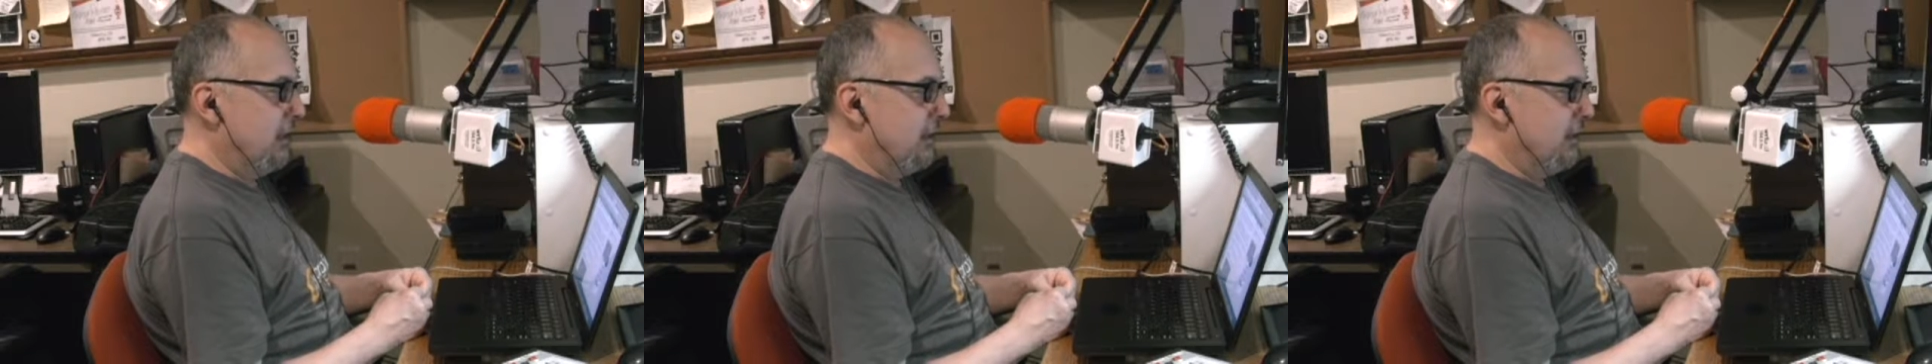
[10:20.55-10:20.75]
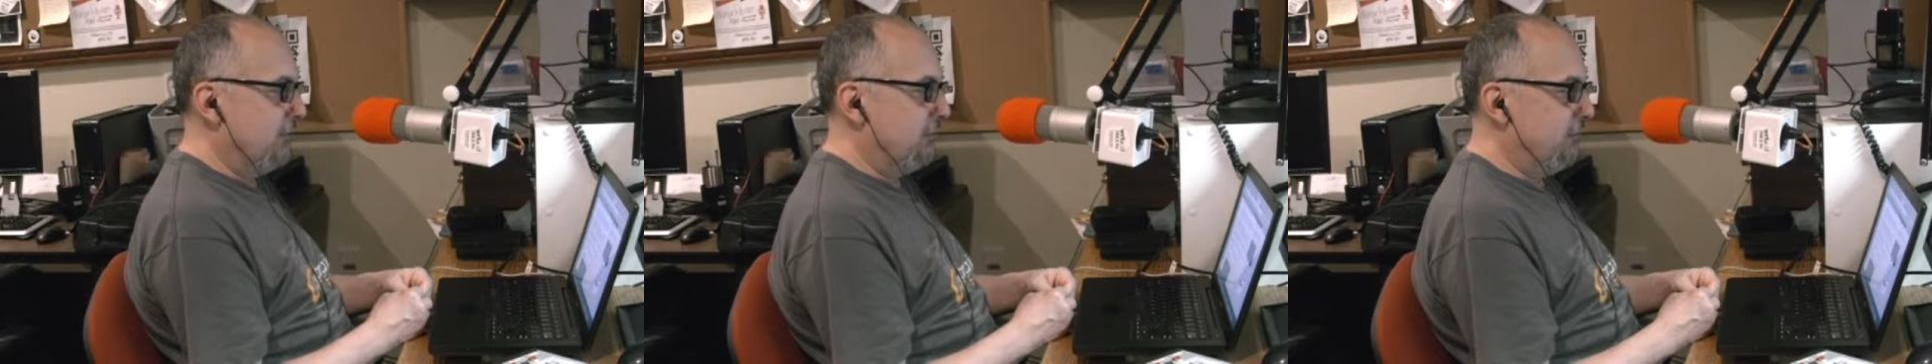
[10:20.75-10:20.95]

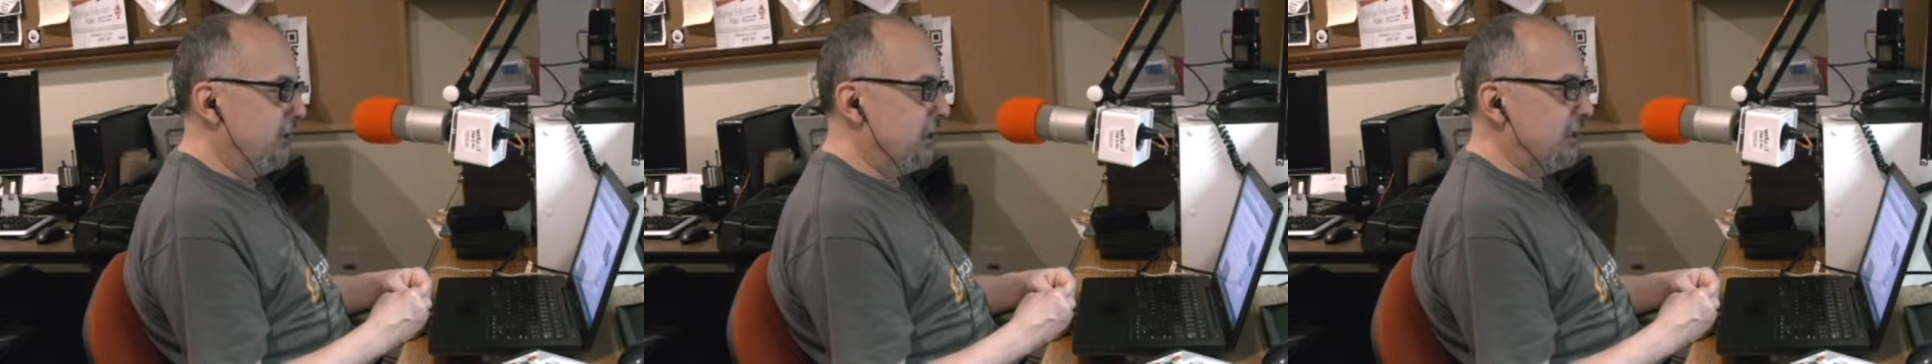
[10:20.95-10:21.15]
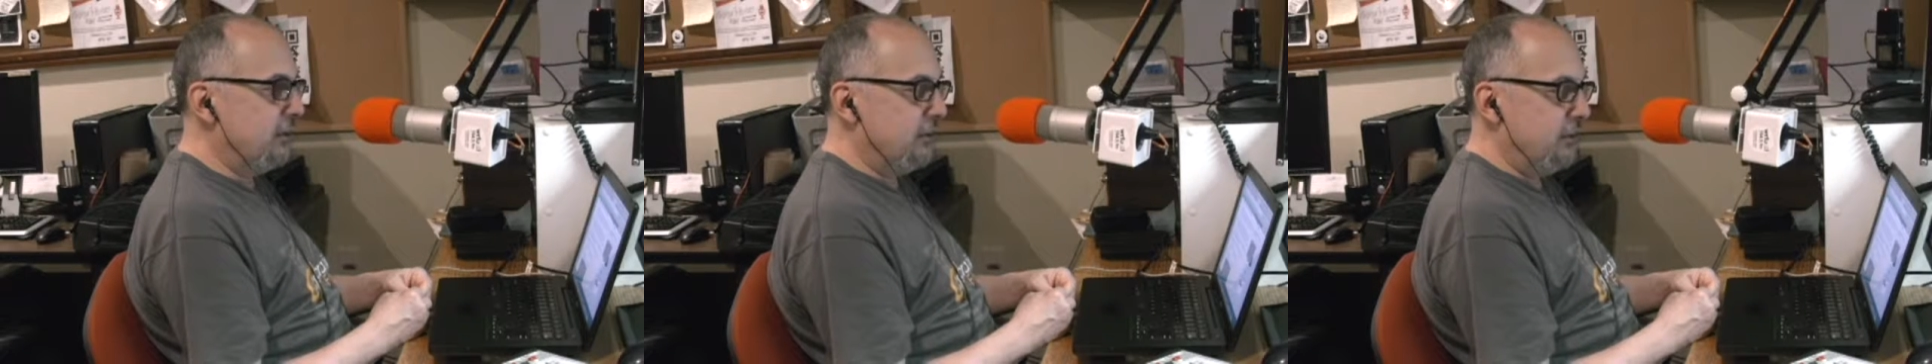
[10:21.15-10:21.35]
They're
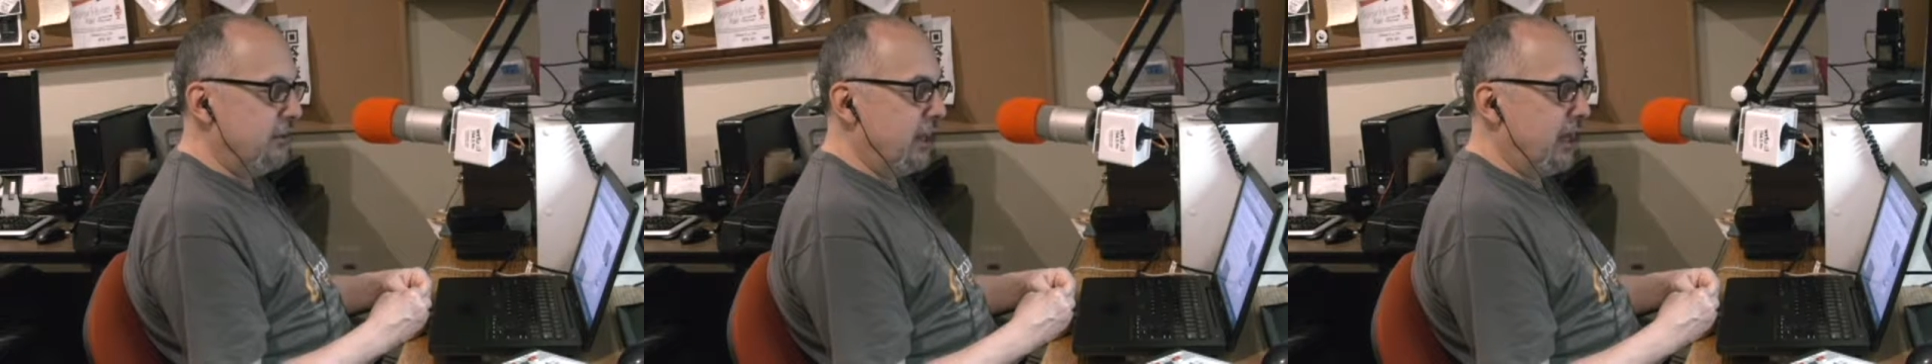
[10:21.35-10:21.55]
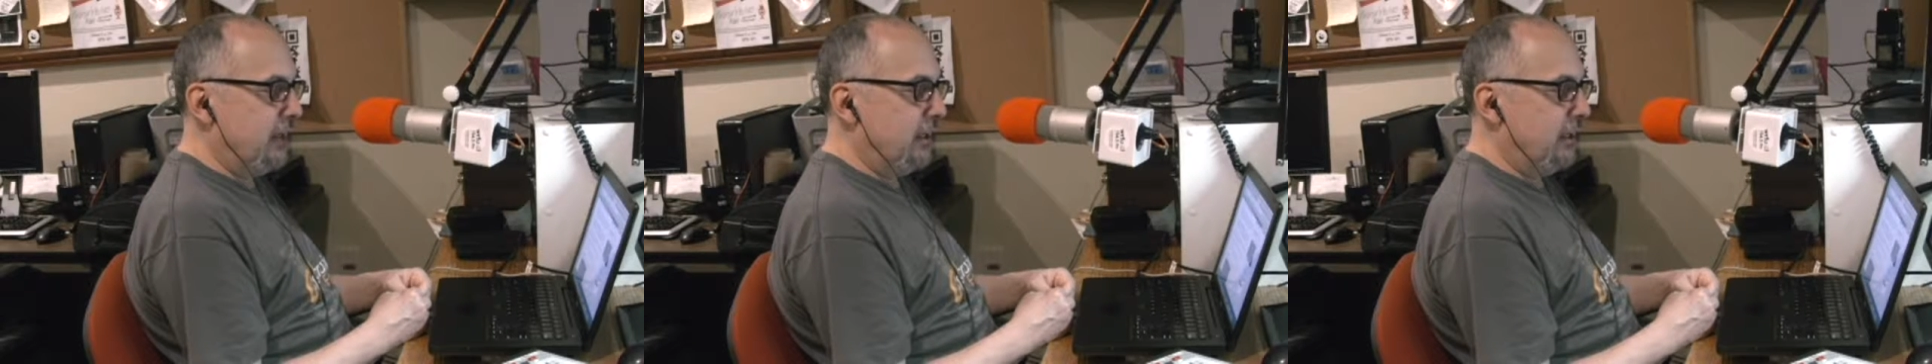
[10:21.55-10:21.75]
free to do
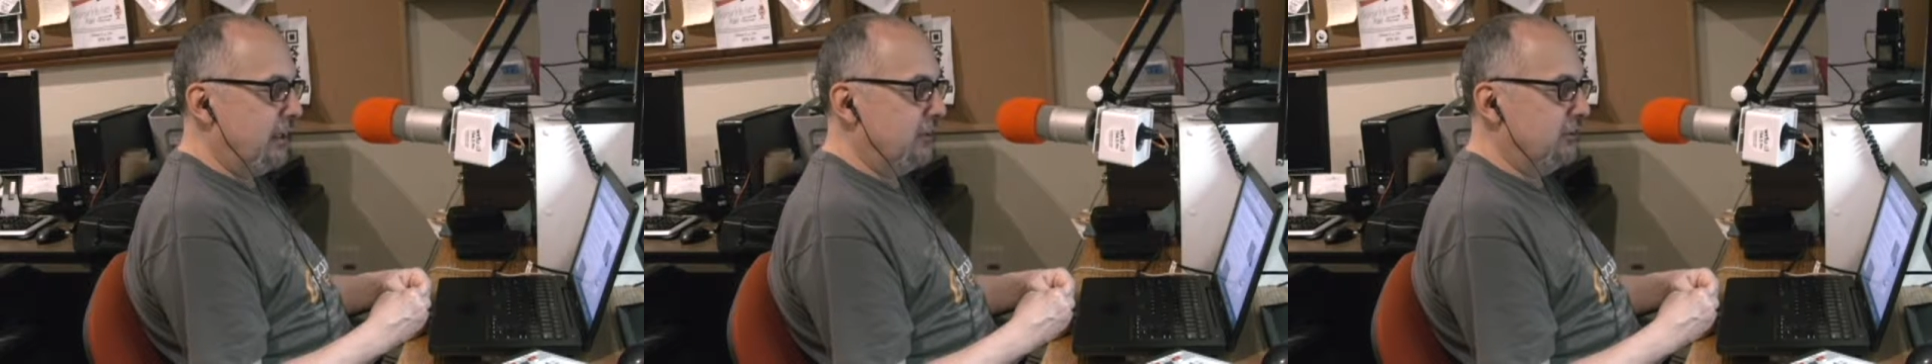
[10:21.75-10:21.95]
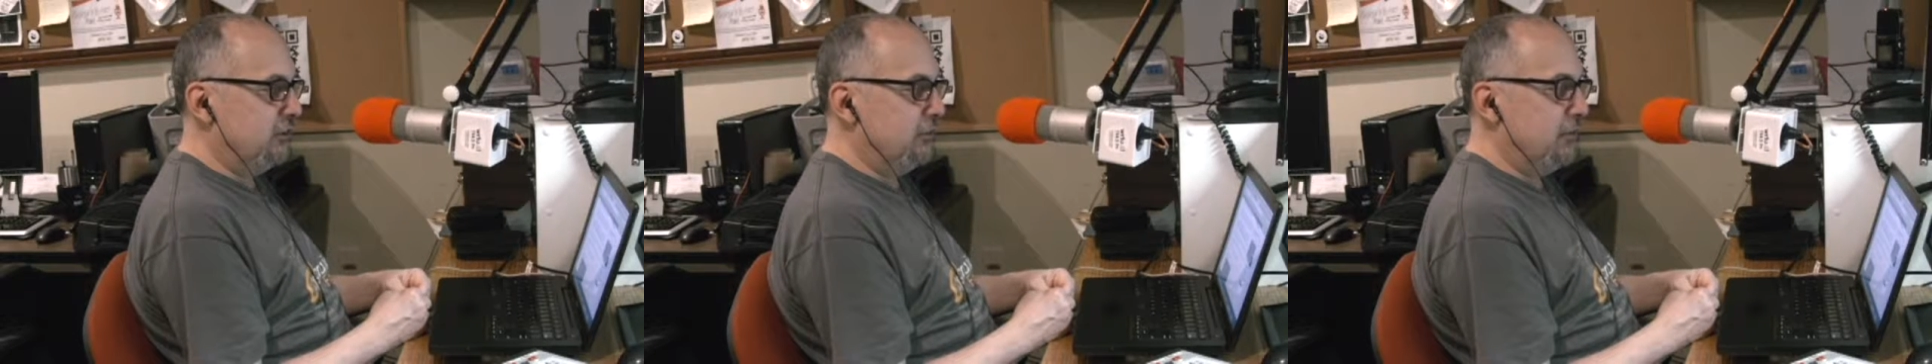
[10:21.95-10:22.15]
that
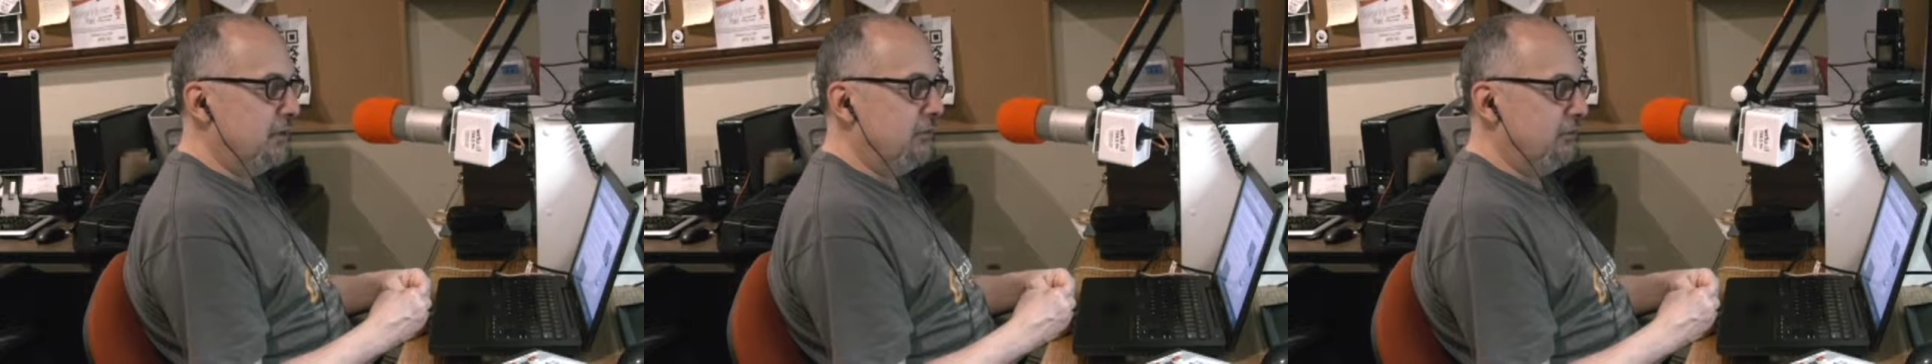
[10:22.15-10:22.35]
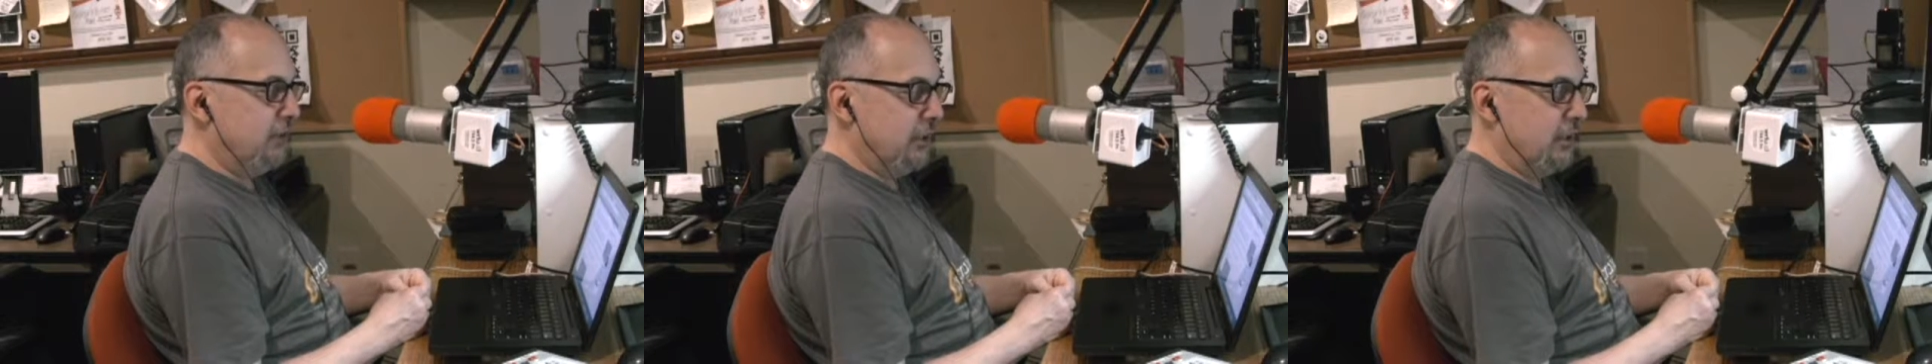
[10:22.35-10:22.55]
and should be
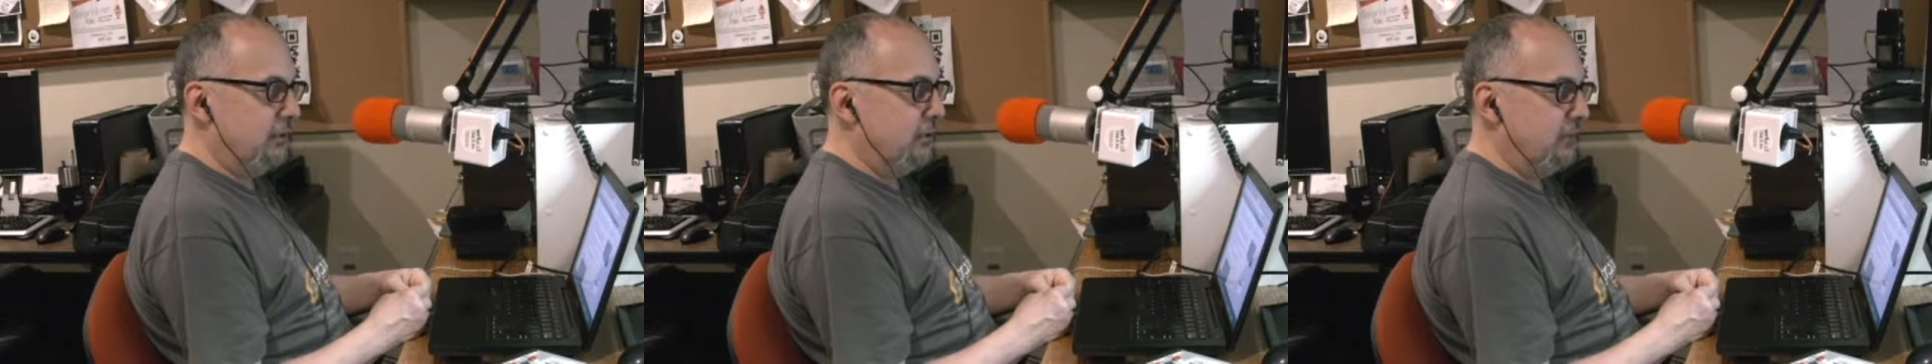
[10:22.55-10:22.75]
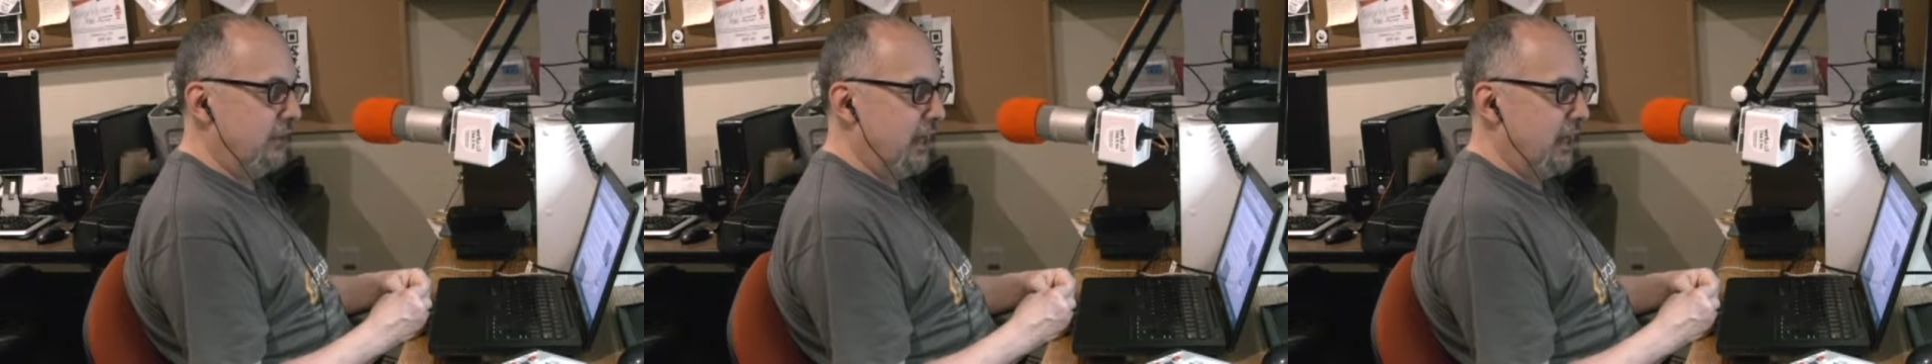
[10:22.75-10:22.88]
free to do